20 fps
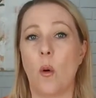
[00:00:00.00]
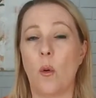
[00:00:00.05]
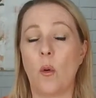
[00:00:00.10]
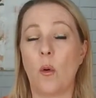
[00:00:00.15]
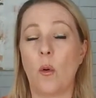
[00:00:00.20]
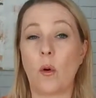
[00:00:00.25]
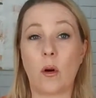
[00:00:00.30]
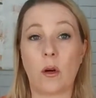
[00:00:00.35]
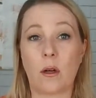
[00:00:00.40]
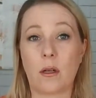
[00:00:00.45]

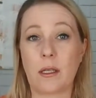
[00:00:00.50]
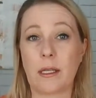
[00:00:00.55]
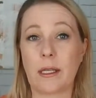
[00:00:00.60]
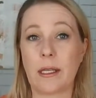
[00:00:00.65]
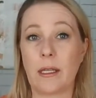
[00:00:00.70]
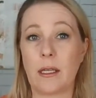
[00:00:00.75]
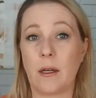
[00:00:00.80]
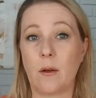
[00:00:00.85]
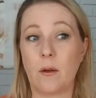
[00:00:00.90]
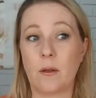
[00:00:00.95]
or,
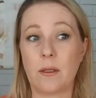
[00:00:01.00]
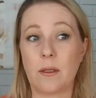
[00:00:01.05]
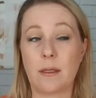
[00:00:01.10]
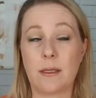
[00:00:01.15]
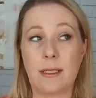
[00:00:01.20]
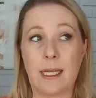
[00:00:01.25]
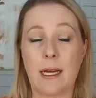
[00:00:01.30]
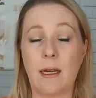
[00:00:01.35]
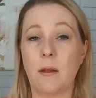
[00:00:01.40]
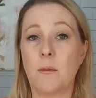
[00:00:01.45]

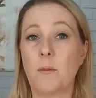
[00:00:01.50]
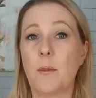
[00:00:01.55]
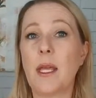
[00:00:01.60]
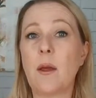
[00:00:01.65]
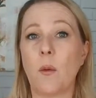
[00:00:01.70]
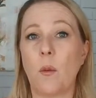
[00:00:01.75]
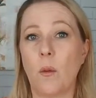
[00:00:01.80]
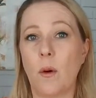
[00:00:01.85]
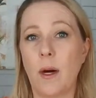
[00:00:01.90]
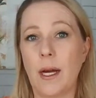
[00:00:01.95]
tell
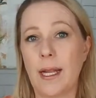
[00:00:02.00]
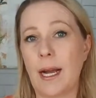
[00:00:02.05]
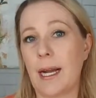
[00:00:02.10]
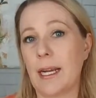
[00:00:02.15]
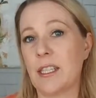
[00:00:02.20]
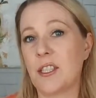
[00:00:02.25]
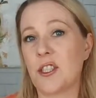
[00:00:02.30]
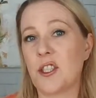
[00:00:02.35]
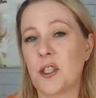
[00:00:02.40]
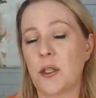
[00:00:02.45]
me what
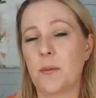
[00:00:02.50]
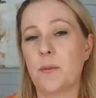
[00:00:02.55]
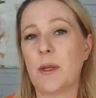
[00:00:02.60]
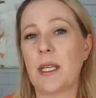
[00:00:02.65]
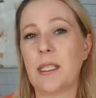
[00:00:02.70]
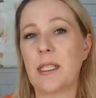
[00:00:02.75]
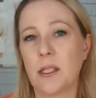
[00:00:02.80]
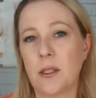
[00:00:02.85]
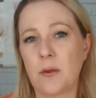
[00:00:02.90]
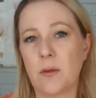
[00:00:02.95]
I should
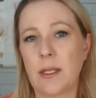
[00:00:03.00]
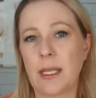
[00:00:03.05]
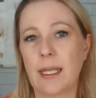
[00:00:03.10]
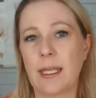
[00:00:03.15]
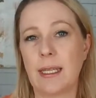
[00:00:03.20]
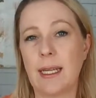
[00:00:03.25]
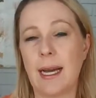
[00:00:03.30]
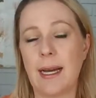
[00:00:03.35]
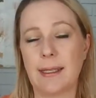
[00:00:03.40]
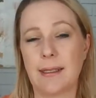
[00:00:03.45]
be
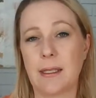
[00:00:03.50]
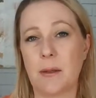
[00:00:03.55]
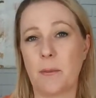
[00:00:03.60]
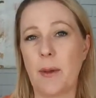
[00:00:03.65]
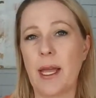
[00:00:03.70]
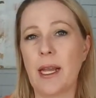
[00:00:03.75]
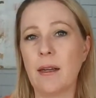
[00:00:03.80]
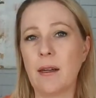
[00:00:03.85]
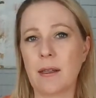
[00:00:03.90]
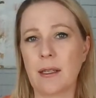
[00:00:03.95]
doing as a
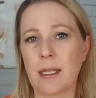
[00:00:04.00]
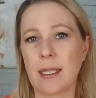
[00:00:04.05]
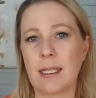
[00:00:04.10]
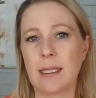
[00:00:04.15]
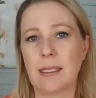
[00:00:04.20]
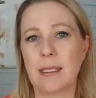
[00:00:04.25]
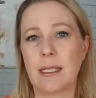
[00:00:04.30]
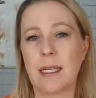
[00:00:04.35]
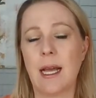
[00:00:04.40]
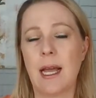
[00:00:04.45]

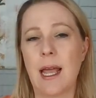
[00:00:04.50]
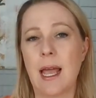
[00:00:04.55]
parent,